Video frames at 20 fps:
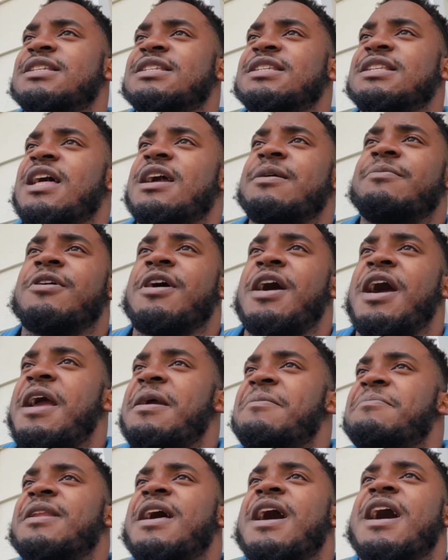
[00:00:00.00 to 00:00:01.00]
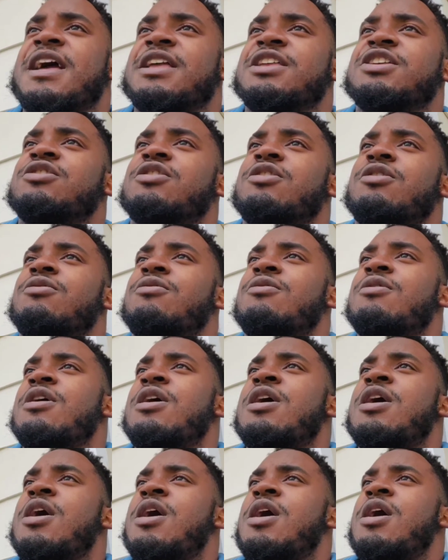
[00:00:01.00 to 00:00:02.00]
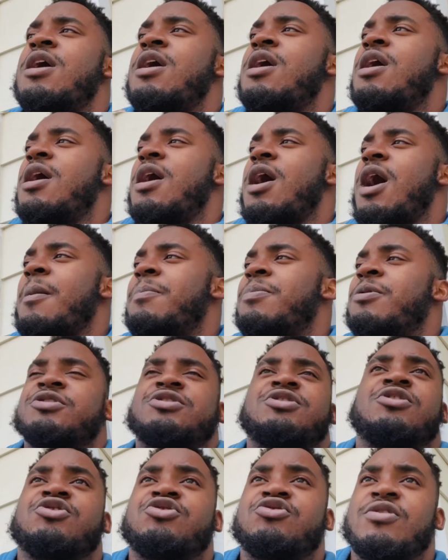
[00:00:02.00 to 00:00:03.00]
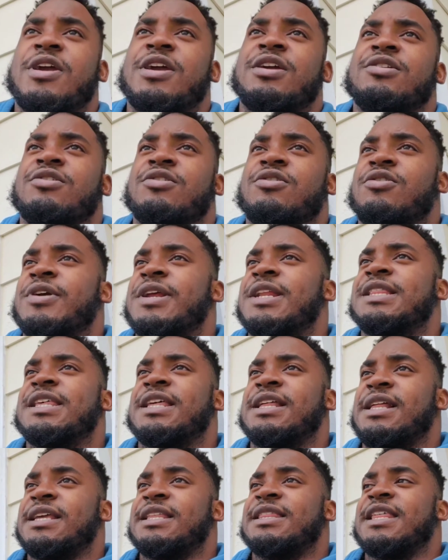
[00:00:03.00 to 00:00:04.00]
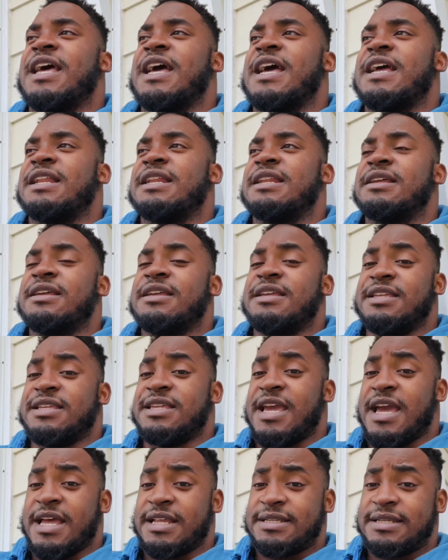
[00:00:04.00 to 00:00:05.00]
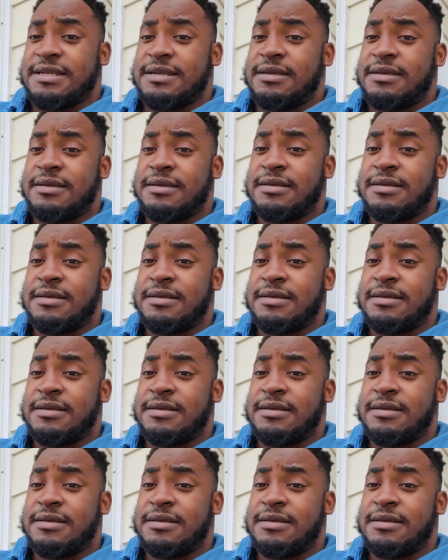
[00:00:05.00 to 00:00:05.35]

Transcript: disclaimer, I'm not, you know, a personal trainer or anything like that yet,